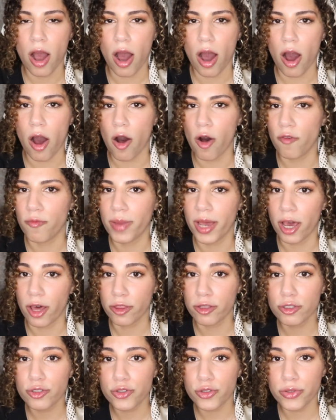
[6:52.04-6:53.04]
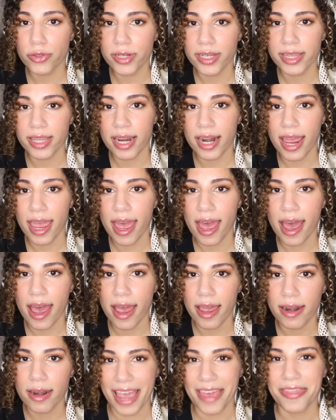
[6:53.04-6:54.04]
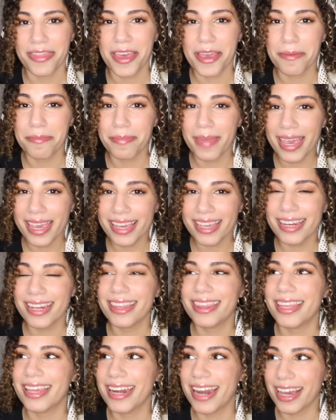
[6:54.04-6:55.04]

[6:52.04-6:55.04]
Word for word: all of my other jewelry that I had and they made the